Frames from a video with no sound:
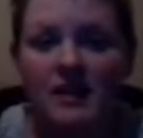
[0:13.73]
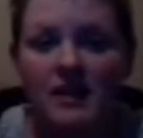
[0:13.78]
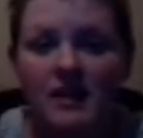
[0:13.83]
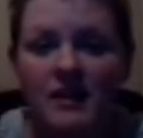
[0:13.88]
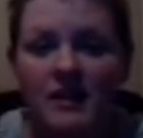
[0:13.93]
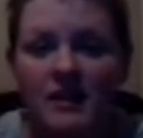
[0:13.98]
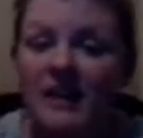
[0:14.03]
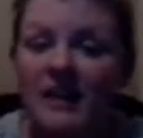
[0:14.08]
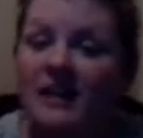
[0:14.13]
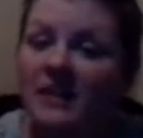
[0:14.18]

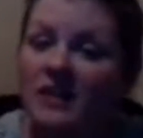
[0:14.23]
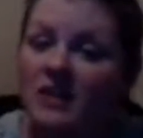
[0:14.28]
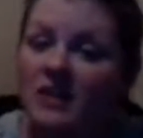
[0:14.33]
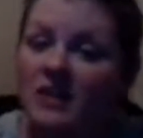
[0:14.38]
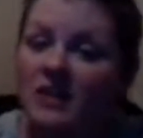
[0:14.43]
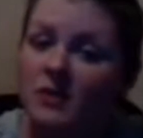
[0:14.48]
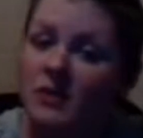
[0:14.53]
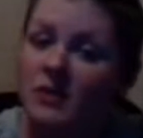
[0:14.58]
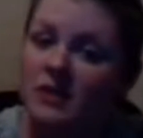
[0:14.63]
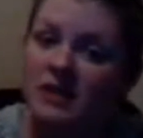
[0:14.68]
In
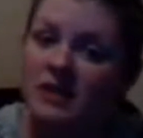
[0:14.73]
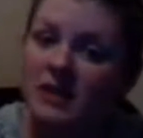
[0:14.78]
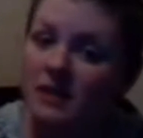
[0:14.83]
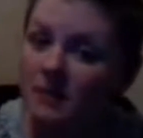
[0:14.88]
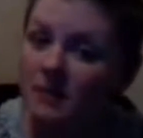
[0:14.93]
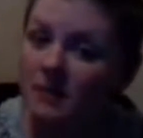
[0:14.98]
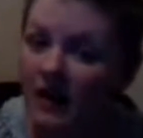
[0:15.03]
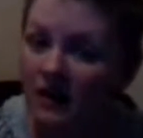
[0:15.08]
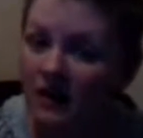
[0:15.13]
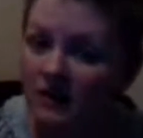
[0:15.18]
English, we
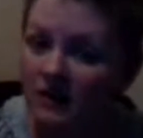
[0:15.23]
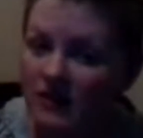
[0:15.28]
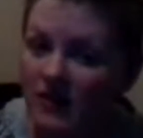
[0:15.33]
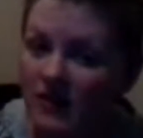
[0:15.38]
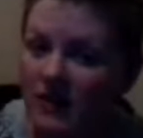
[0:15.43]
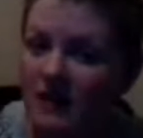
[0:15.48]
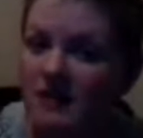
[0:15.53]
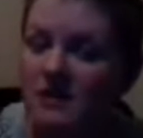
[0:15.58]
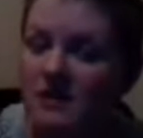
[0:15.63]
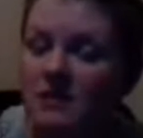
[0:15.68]
use the
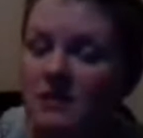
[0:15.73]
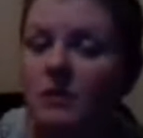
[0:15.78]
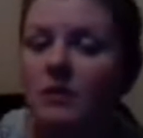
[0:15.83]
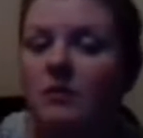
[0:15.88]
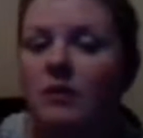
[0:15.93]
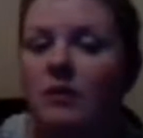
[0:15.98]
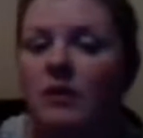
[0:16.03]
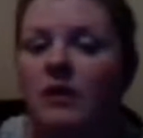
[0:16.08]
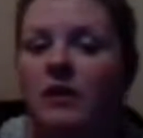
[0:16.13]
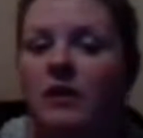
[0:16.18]
imperative
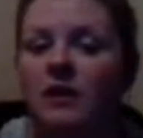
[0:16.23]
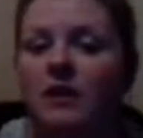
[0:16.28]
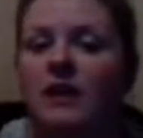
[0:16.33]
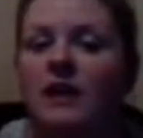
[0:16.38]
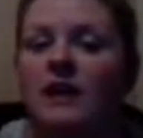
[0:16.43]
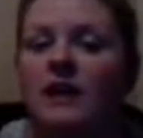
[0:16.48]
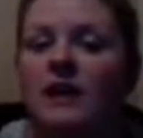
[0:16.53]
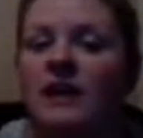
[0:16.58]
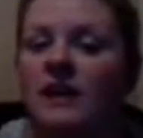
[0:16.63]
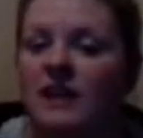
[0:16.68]
tense when
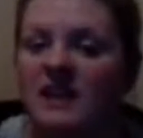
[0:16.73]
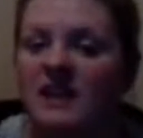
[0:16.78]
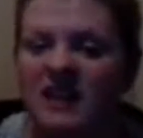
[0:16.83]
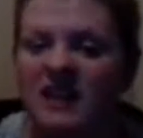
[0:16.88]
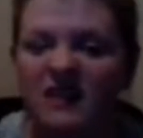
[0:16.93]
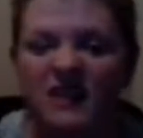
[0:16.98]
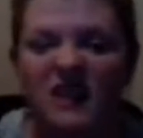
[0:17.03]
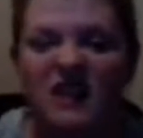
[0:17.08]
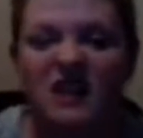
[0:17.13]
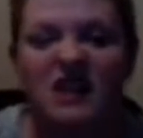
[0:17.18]
we're
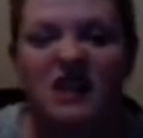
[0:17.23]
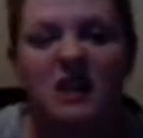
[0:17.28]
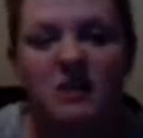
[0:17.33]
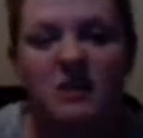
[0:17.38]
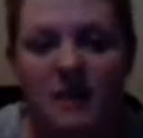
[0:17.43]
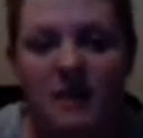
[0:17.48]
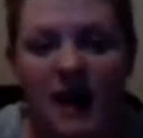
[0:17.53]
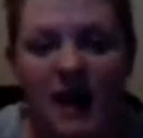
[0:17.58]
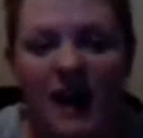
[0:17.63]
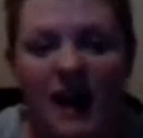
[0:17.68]

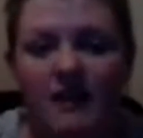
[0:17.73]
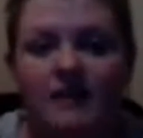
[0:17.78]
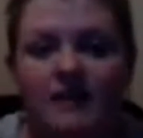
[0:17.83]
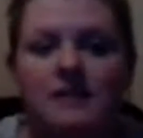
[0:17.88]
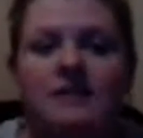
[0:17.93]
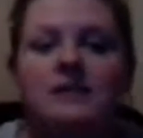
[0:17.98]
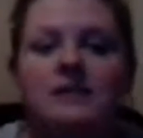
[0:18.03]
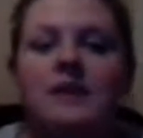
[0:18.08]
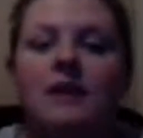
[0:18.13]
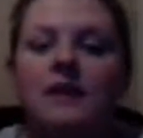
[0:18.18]
giving a
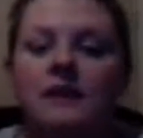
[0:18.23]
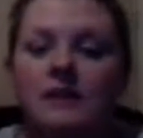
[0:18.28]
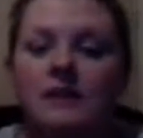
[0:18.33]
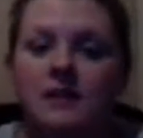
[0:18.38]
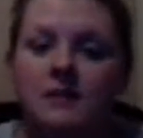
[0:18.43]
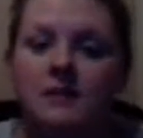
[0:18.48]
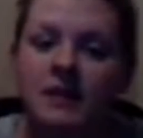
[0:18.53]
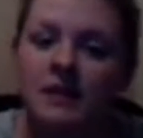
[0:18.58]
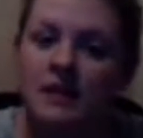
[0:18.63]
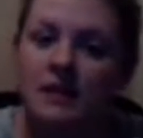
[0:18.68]
command,
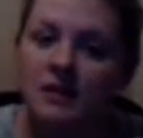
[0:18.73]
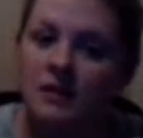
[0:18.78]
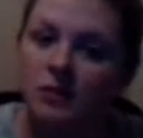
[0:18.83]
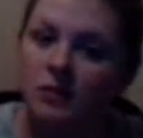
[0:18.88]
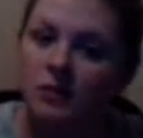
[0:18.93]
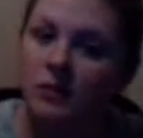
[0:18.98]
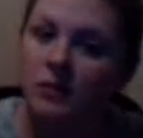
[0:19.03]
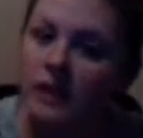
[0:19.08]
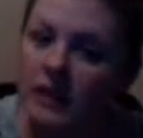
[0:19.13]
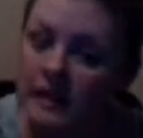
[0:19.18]
telling
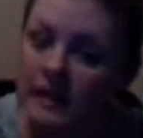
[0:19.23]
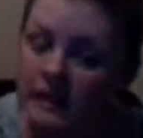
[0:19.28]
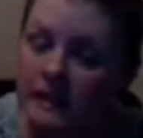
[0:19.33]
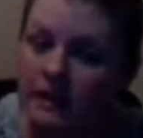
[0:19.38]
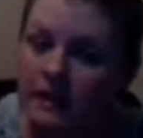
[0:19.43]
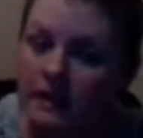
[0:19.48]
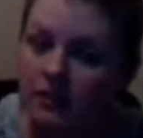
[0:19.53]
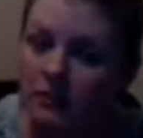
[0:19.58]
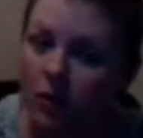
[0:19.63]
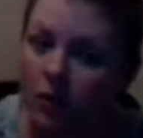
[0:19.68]
something that's
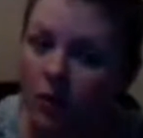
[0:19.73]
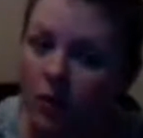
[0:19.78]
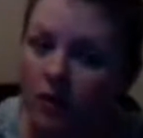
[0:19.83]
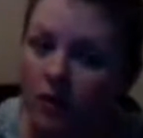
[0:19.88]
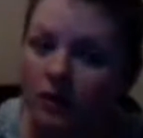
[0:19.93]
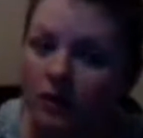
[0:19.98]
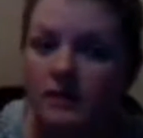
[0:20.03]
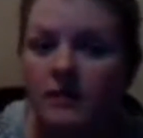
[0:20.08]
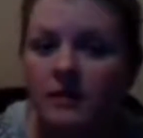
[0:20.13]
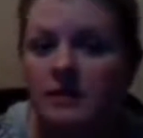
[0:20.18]
really
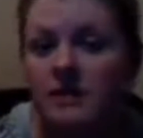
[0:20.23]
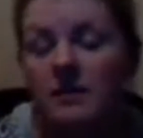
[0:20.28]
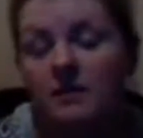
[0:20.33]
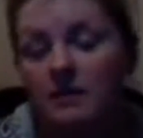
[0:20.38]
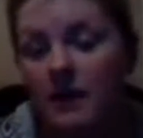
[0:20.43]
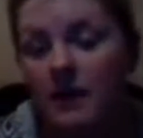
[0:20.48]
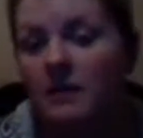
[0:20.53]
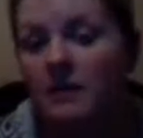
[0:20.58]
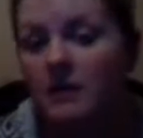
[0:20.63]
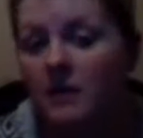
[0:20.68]

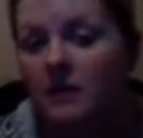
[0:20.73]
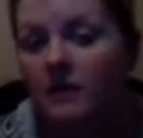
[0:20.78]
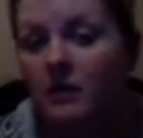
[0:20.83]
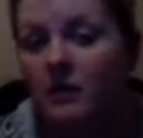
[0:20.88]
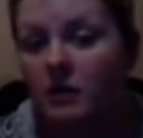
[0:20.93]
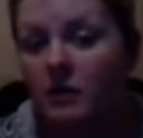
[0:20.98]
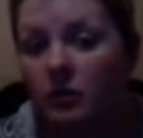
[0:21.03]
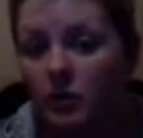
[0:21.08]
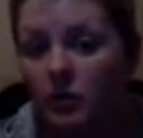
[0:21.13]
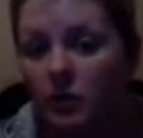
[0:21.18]
important, and
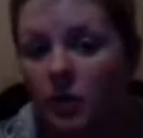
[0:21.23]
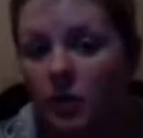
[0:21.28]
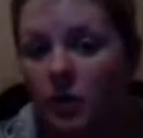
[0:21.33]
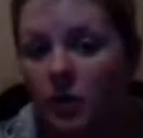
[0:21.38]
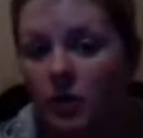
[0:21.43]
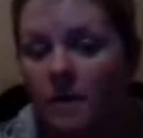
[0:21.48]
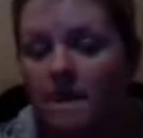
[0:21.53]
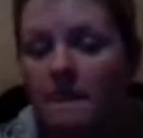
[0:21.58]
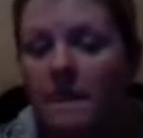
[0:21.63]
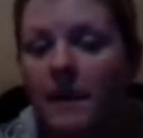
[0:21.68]
maybe even a
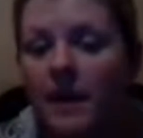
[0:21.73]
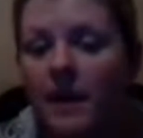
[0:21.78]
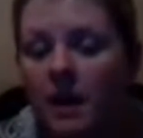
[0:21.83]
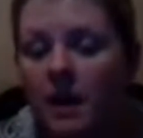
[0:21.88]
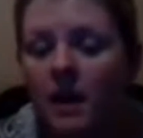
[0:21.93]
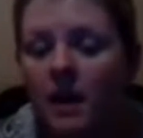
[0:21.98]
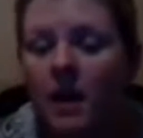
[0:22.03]
rule.